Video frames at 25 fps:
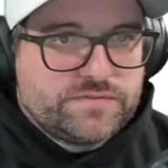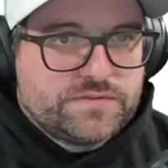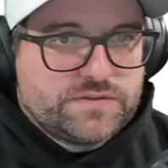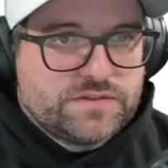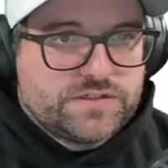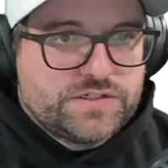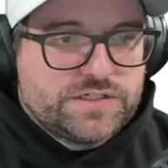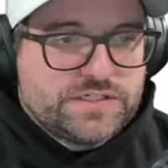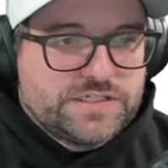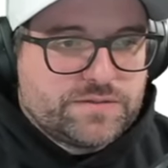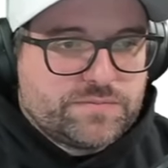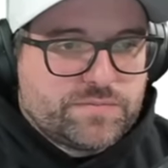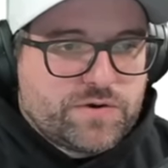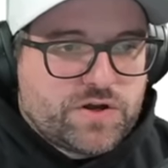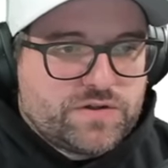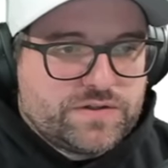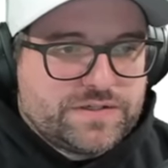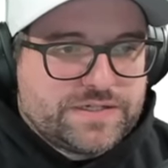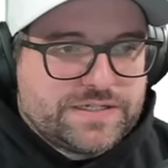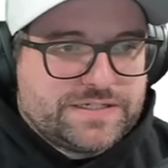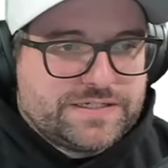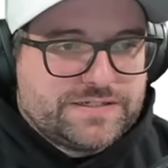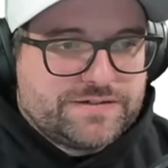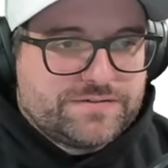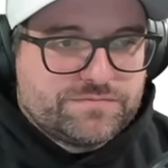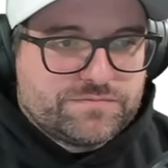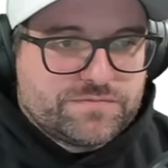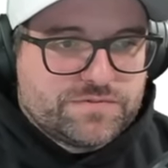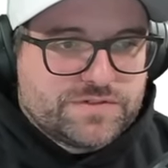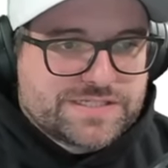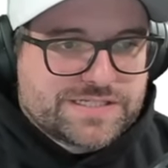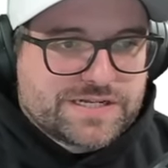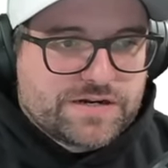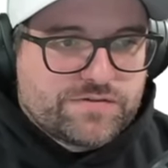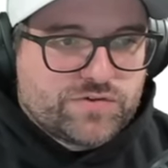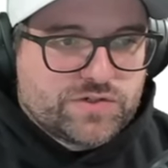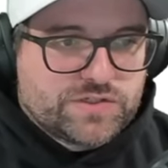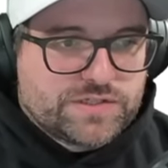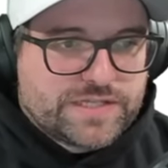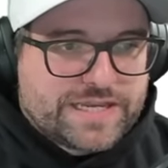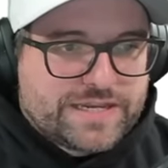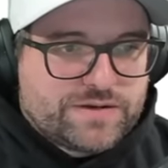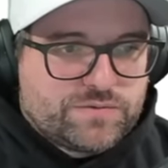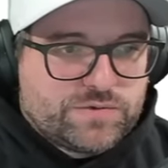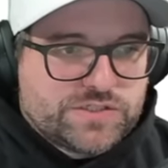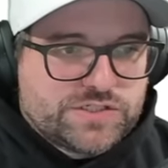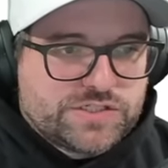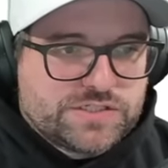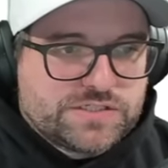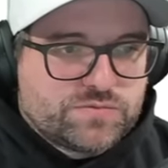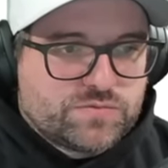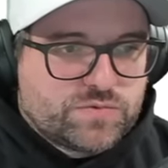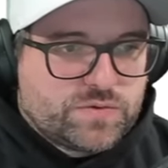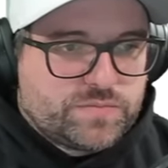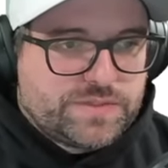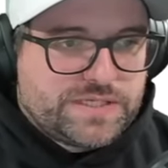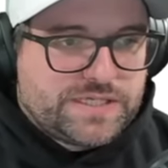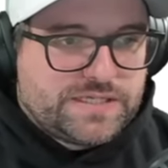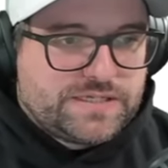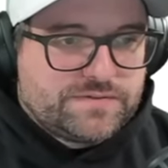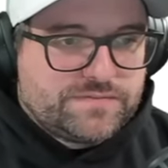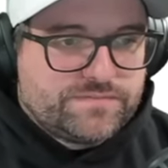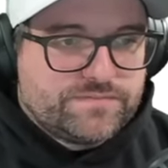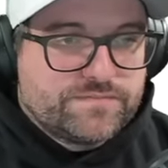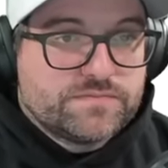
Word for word: Learning them all in several languages would be